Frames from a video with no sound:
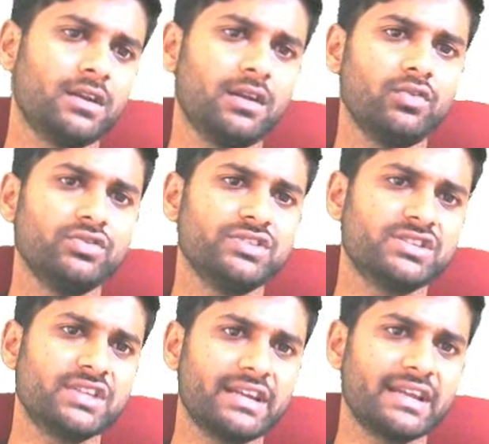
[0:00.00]
Now you
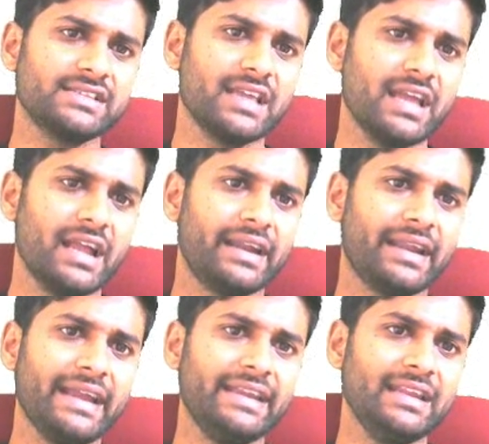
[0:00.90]
just take it as
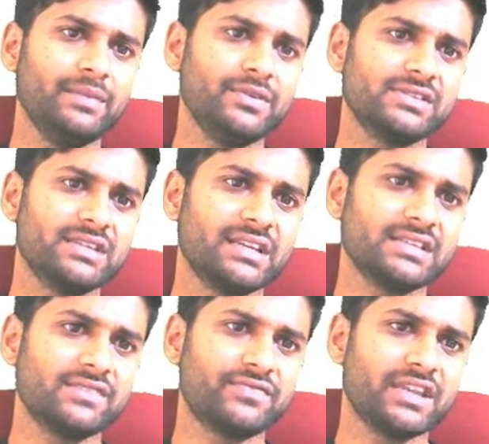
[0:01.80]

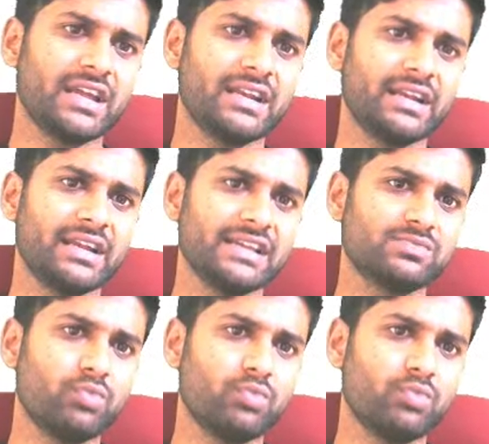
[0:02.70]
19% of 300 guys.